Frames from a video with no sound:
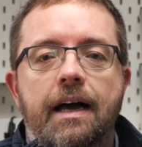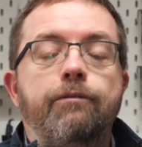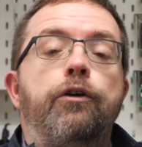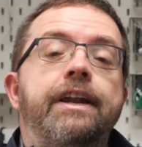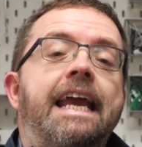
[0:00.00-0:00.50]

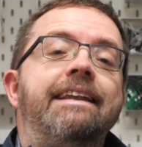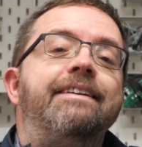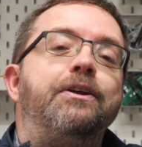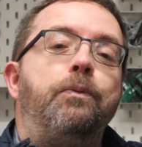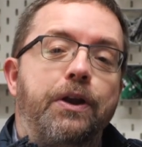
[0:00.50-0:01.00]
I've already
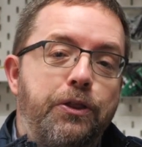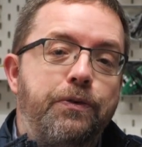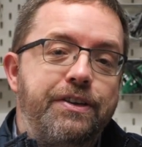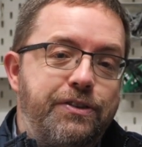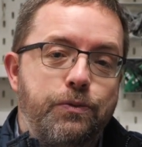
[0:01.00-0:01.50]
hinted at one of the
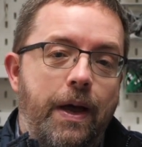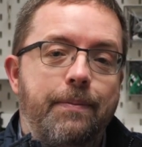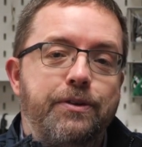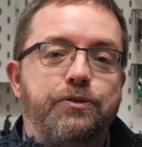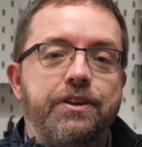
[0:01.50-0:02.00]
reasons why
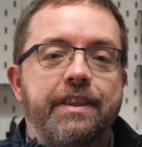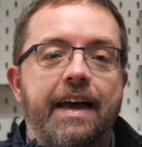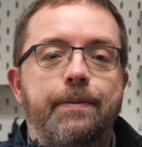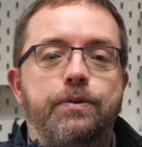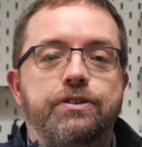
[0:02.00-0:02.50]
I'm interested in the
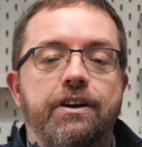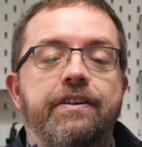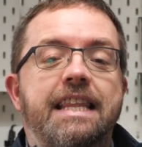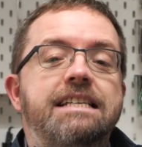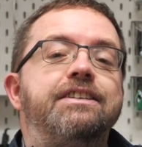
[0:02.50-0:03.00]
Hyperstar,
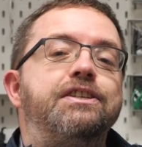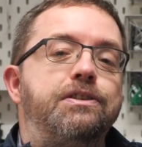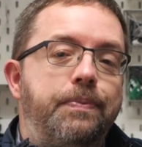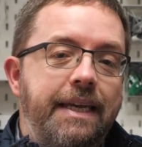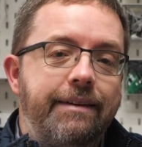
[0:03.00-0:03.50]
and that's its
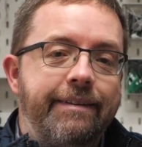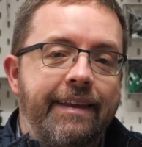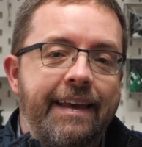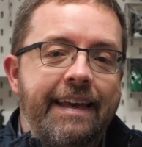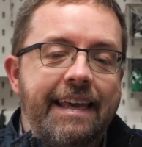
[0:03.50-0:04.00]
speed.
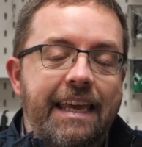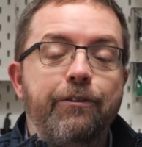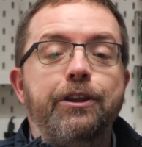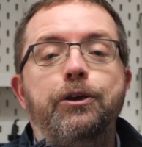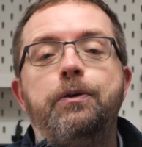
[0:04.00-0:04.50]
Here
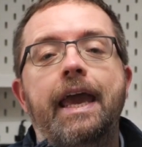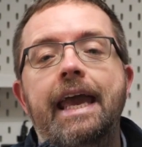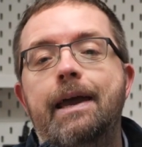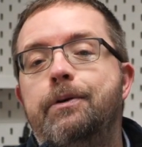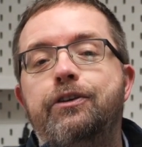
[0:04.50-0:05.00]
in the UK,
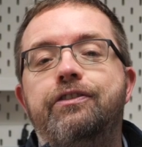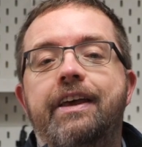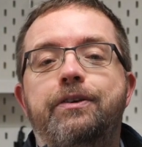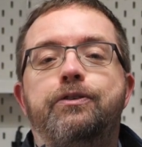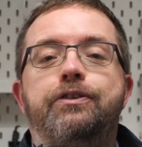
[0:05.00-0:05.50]
imaging
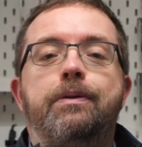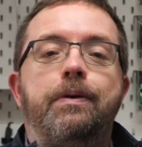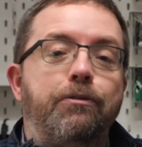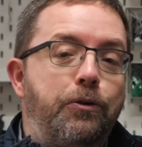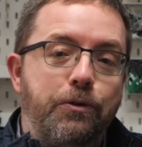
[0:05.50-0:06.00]
sessions can
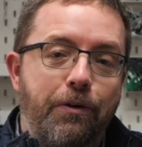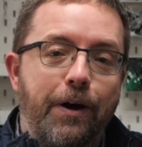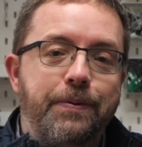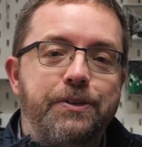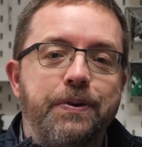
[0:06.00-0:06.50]
be few and
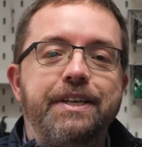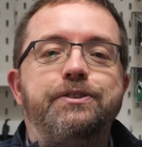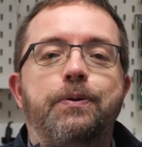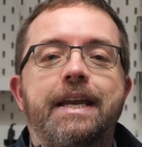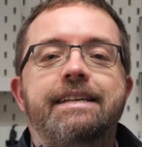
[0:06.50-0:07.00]
far between,
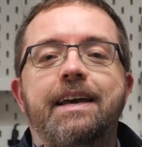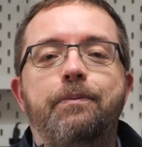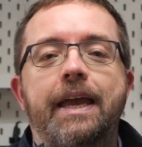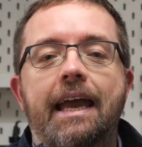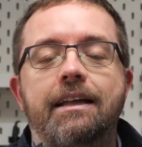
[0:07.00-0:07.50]
so anytime
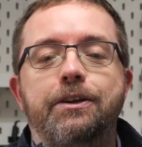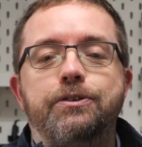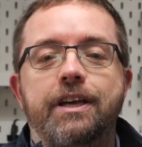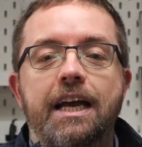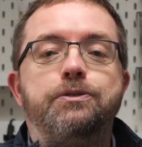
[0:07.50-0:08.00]
we get clear
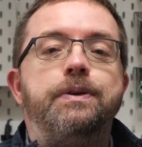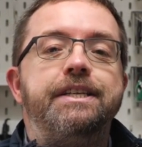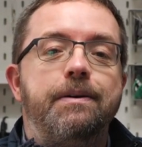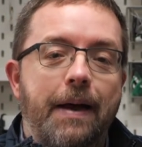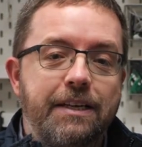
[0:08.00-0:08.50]
skies, we
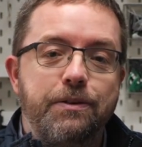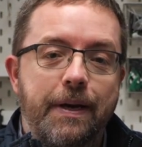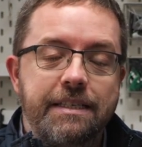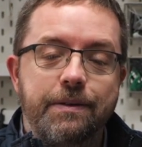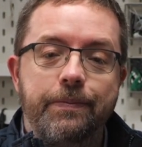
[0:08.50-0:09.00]
need to
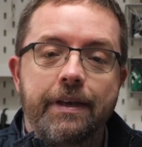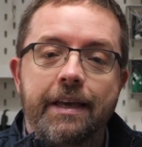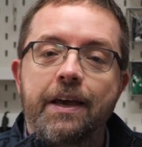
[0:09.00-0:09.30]
maximise them.